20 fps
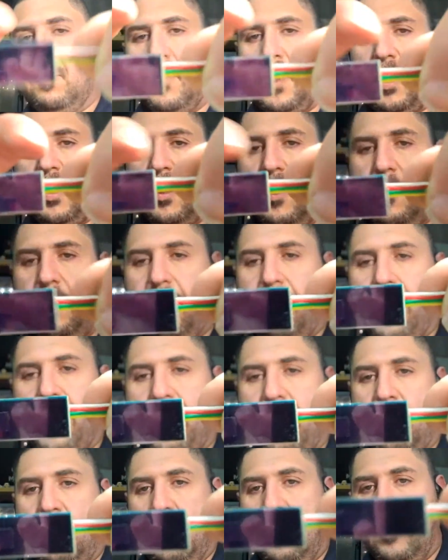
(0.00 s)
make it
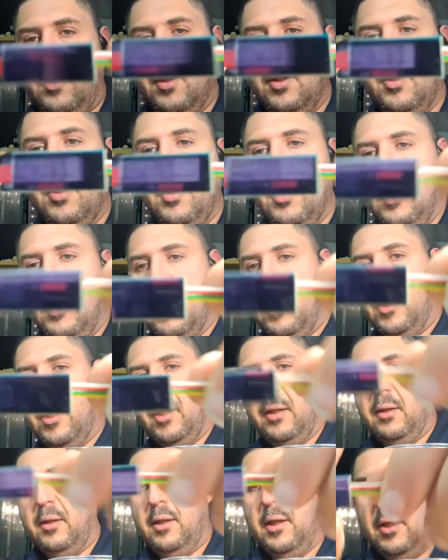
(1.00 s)
round,
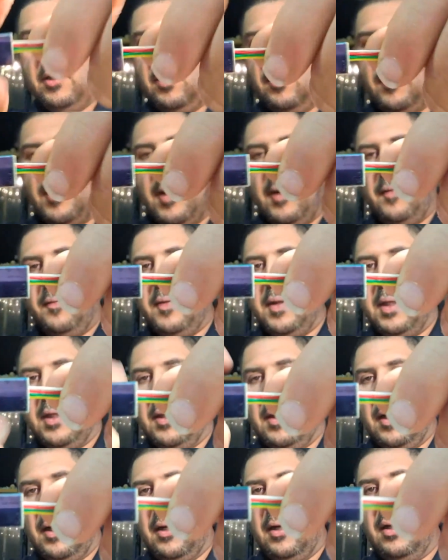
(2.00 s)
and then you have
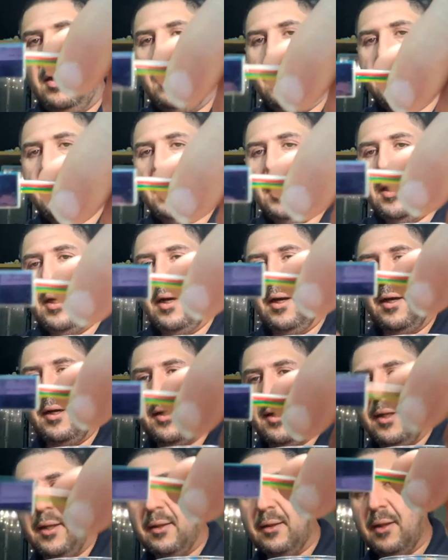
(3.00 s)
the eye
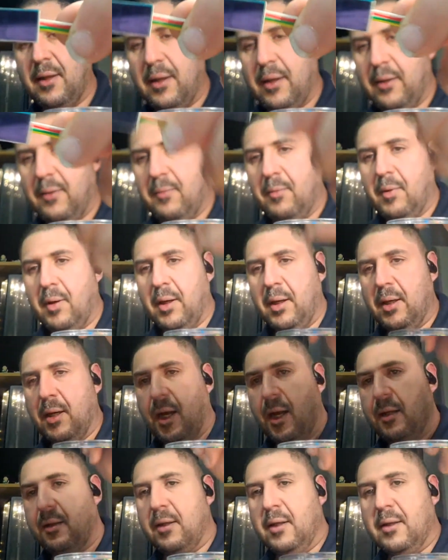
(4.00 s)
like that, right?
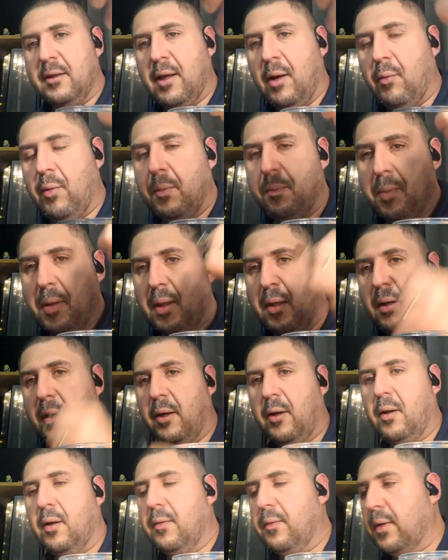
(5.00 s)
I think that would be a
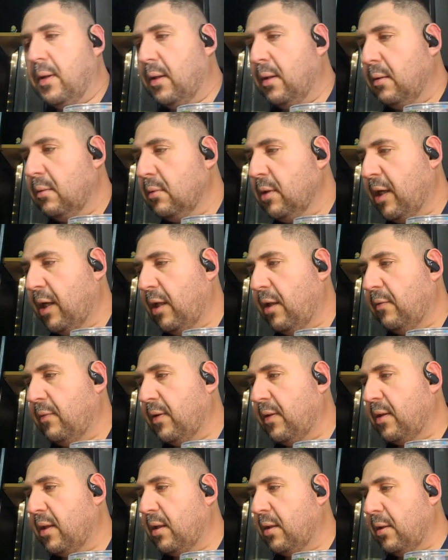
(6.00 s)
hell of
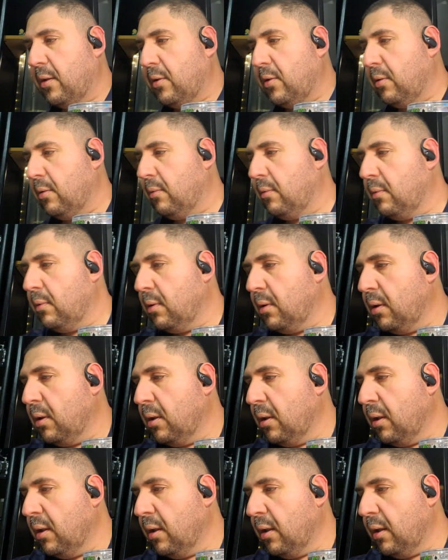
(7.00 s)
a thing to do
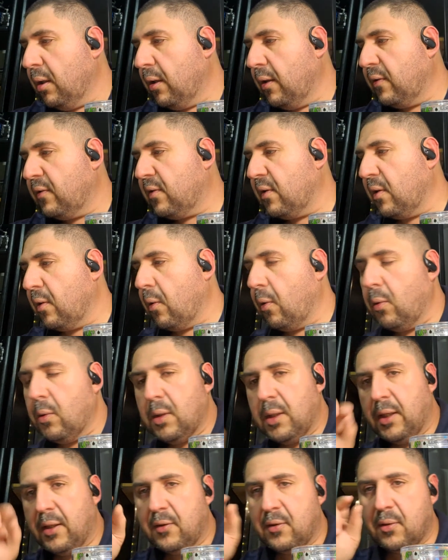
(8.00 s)
is an
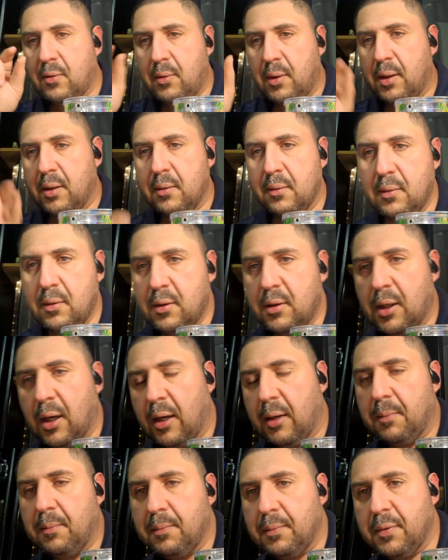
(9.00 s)
OLED screen
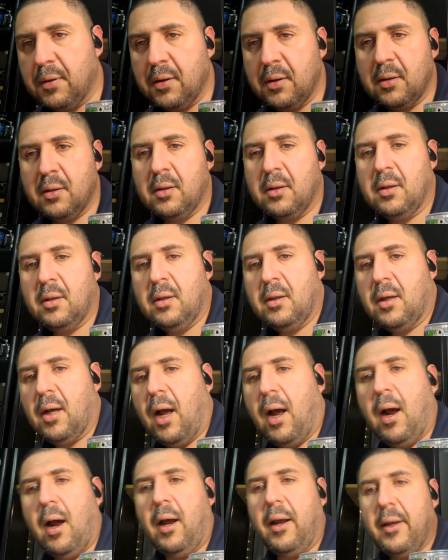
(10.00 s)
type
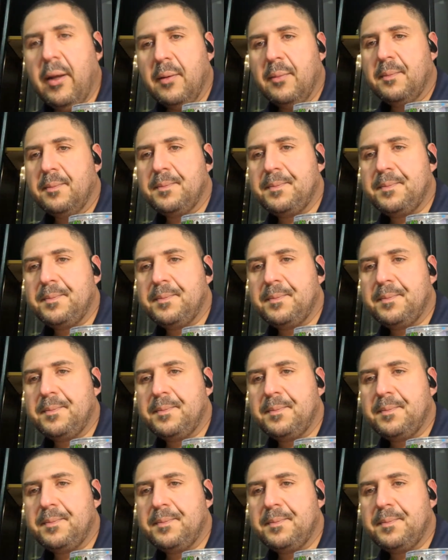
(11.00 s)
eye.